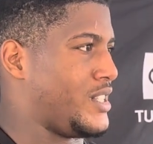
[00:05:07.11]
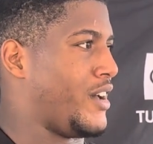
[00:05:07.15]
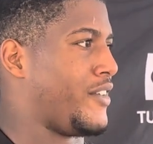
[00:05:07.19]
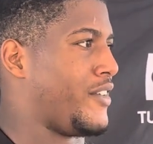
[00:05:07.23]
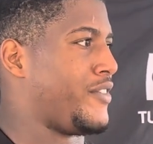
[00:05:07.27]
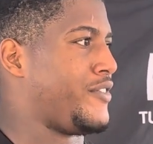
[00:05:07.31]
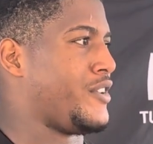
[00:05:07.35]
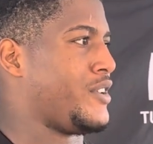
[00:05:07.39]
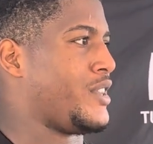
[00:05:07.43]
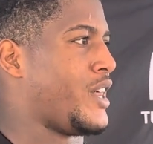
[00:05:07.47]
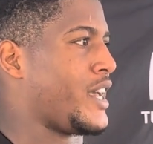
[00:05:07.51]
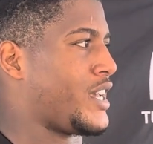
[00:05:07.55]
I
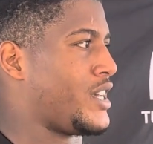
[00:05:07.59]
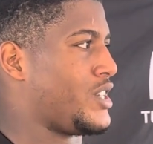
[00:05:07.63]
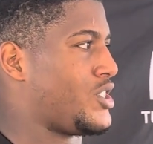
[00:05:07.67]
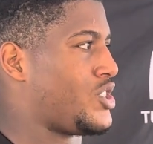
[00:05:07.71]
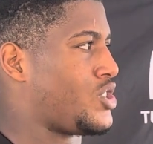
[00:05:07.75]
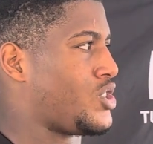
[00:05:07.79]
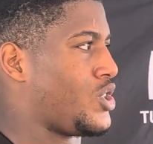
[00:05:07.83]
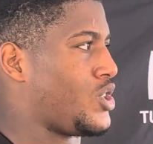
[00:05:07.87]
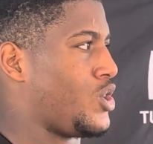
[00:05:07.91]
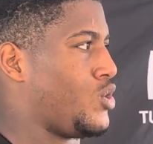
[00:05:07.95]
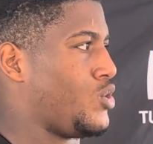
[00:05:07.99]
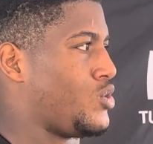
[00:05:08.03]
feel like it
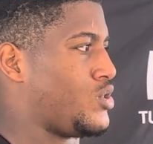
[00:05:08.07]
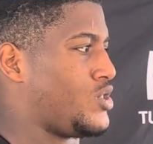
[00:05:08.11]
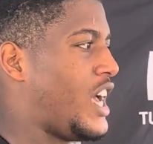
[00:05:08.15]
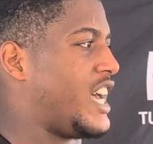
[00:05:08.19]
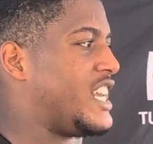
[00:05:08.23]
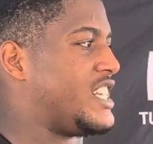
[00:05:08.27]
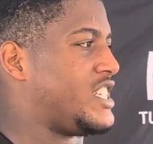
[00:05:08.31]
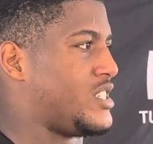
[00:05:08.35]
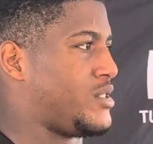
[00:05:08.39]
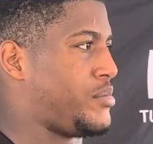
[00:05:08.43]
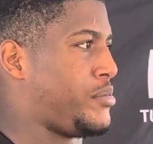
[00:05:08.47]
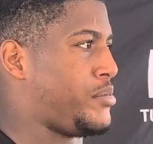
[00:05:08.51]
shows
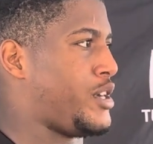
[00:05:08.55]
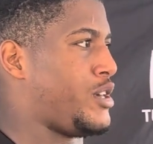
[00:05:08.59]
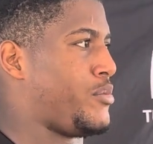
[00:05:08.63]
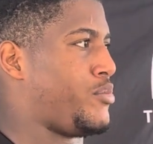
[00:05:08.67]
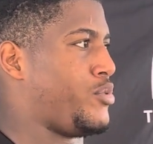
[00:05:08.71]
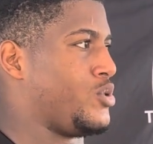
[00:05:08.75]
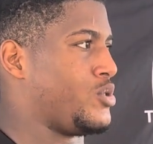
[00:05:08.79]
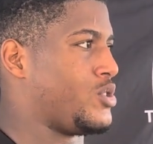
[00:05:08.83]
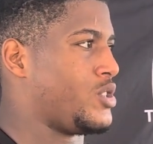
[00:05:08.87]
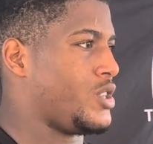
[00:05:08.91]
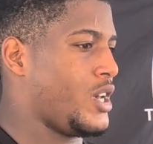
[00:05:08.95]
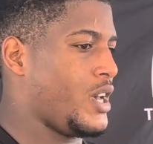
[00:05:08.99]
not just
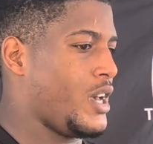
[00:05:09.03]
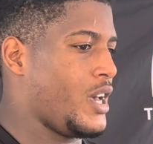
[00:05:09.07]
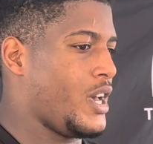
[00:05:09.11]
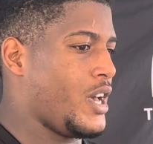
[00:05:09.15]
people's